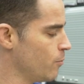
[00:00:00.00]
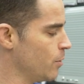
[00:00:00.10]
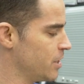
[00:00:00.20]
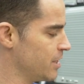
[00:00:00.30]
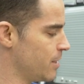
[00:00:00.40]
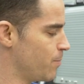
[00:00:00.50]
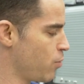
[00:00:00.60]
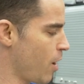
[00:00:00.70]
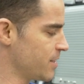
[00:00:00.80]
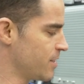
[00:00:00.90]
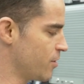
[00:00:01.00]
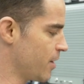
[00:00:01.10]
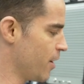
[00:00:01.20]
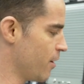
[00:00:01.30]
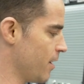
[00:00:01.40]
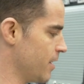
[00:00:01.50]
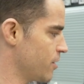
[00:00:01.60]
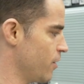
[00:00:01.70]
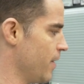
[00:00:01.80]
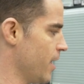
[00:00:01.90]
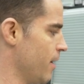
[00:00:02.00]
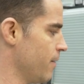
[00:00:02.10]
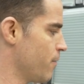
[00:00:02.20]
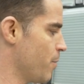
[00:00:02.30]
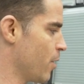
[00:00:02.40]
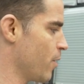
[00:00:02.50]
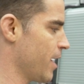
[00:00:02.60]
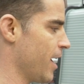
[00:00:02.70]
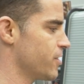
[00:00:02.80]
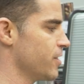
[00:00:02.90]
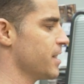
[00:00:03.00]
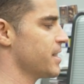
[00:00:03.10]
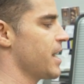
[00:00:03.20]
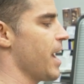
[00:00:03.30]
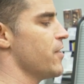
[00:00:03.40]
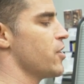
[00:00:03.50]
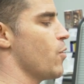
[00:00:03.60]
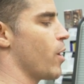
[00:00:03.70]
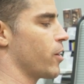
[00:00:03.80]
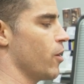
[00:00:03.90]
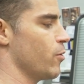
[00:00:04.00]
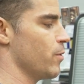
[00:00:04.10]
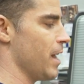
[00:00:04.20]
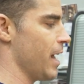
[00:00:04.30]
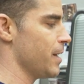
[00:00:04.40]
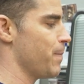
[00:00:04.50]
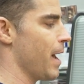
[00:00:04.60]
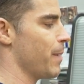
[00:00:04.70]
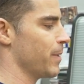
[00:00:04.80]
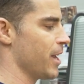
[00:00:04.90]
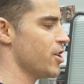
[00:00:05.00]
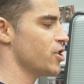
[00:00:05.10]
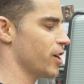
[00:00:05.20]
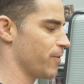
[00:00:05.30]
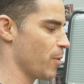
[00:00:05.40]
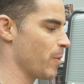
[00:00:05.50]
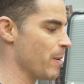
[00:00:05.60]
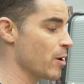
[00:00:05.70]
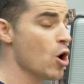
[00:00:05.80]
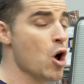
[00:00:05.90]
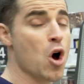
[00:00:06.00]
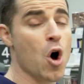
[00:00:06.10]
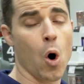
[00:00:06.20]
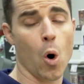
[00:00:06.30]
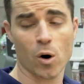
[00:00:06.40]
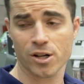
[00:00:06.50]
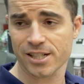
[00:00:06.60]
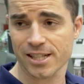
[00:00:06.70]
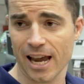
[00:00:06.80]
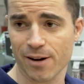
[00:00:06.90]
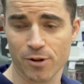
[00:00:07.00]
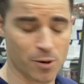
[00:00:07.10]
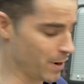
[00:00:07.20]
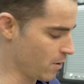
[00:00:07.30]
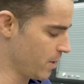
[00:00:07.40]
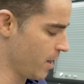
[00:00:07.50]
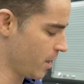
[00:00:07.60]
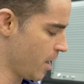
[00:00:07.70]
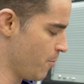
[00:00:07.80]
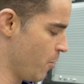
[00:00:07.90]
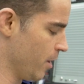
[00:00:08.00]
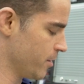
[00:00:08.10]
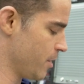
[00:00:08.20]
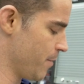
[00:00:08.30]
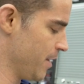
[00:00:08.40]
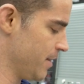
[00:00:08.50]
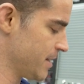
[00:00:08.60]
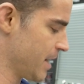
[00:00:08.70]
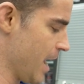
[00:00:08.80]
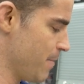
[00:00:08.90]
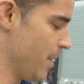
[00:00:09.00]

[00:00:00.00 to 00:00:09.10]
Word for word: which is the processor here in Slovenia for Bitcoin Cash. So it says scan the QR code with the Elipay application and confirm the payment, or just scan it with your Bitcoin.com wallet. So I'm gonna hit the scan